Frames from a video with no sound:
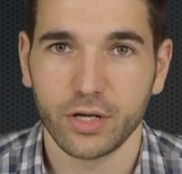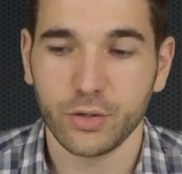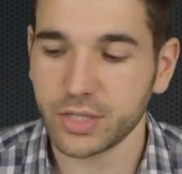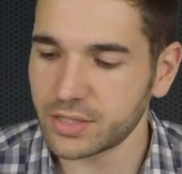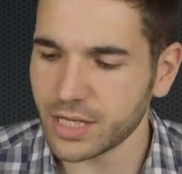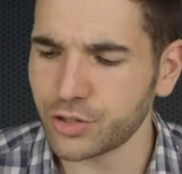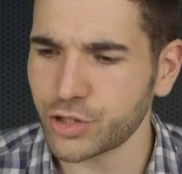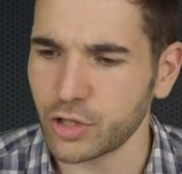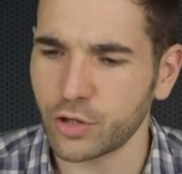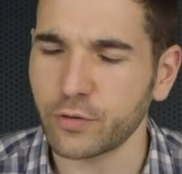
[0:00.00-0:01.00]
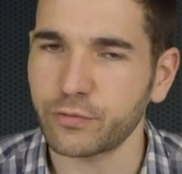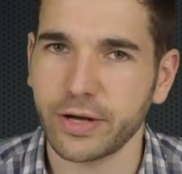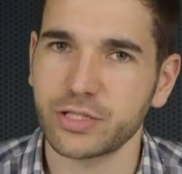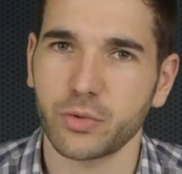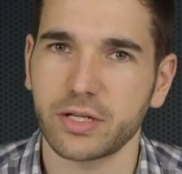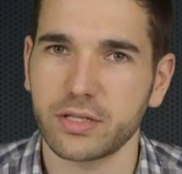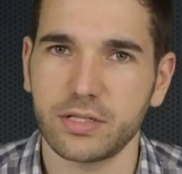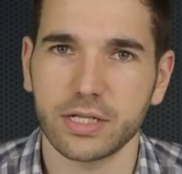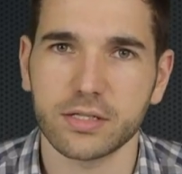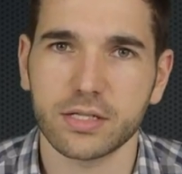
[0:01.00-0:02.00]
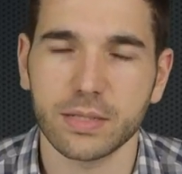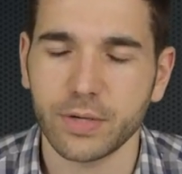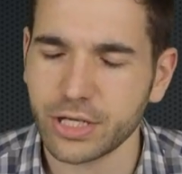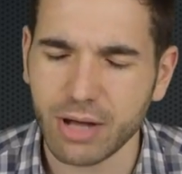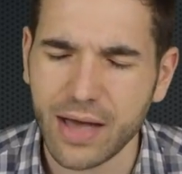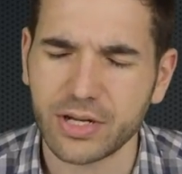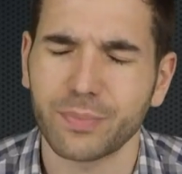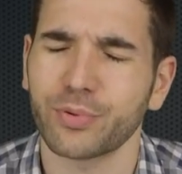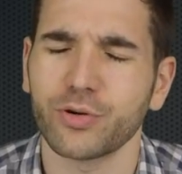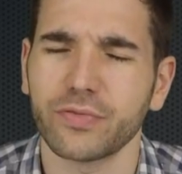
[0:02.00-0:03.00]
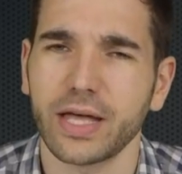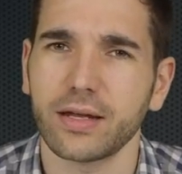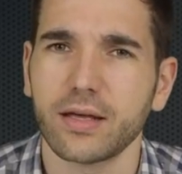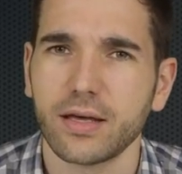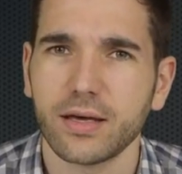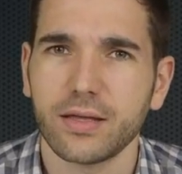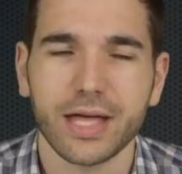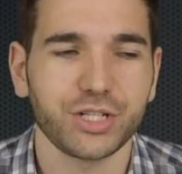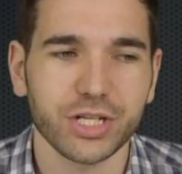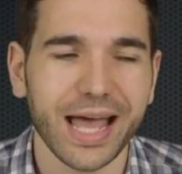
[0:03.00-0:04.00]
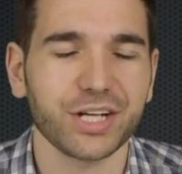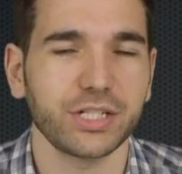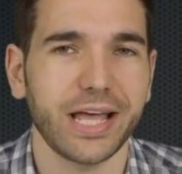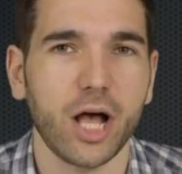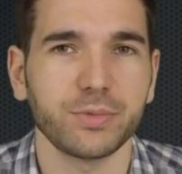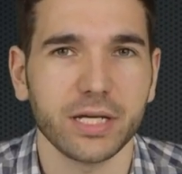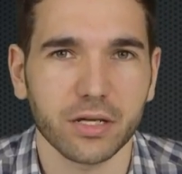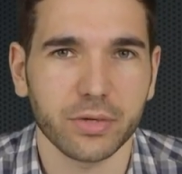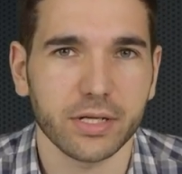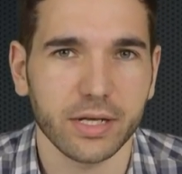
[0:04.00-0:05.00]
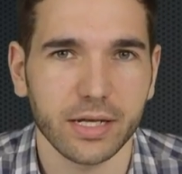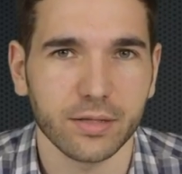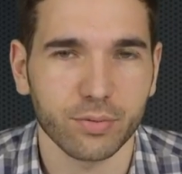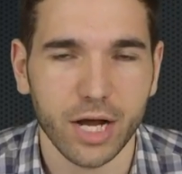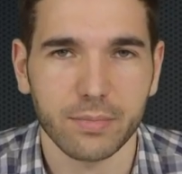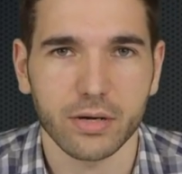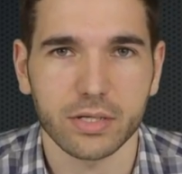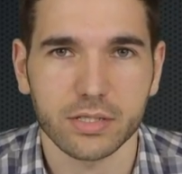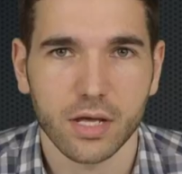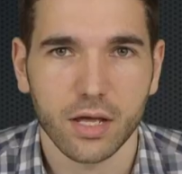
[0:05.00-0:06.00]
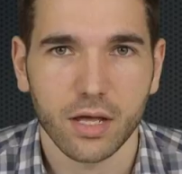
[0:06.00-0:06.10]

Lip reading: You could sure, her friend's running the DNC, but you don't have any proof that she actually helped Hillary in the primaries.